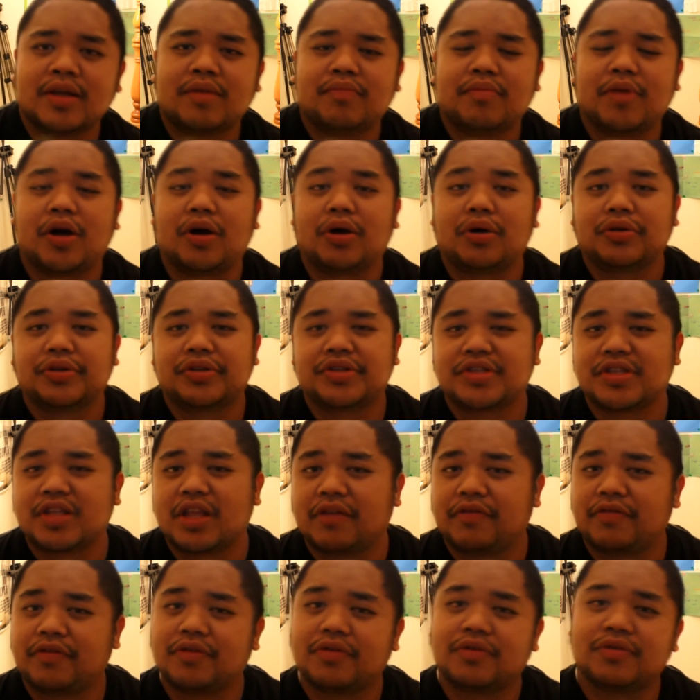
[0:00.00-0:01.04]
my oldest
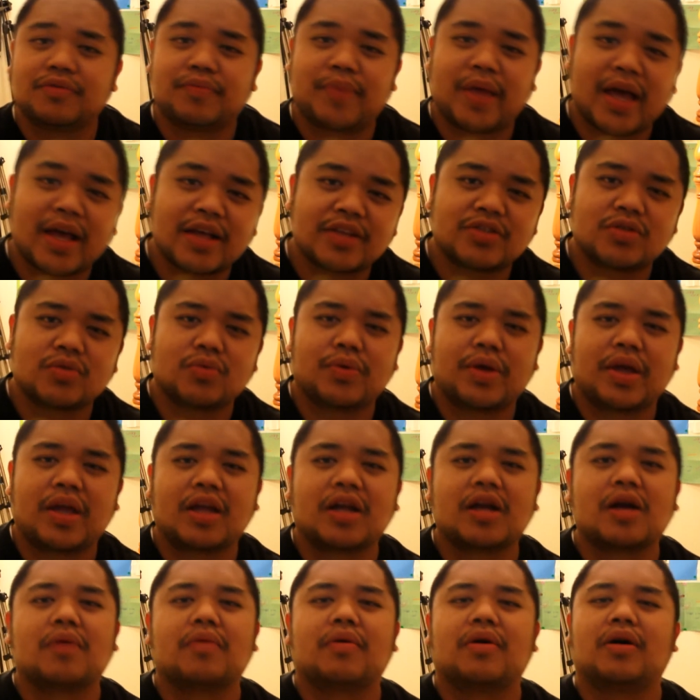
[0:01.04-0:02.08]
nephew, who passed away a
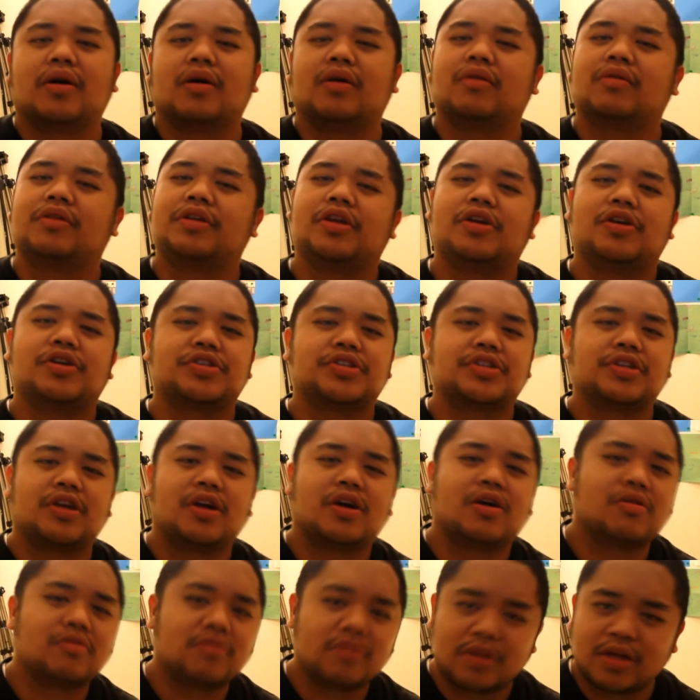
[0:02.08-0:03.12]
couple years
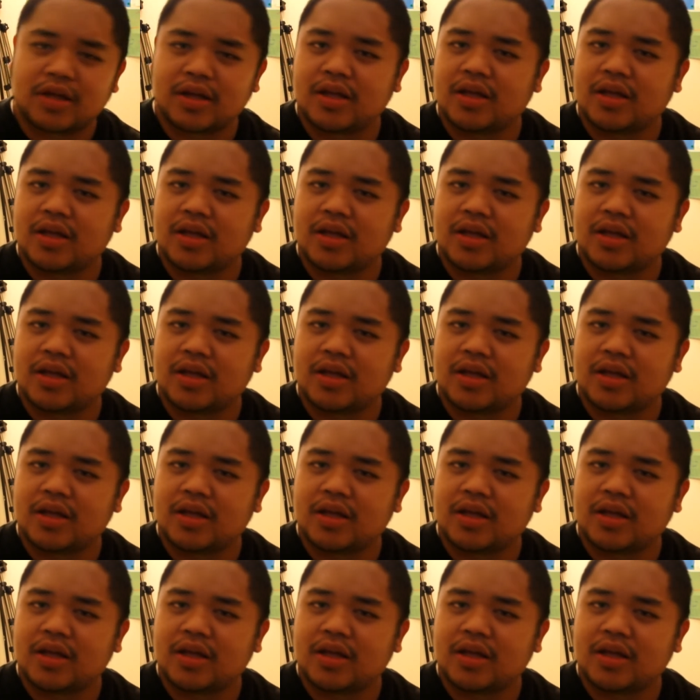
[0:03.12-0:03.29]
ago.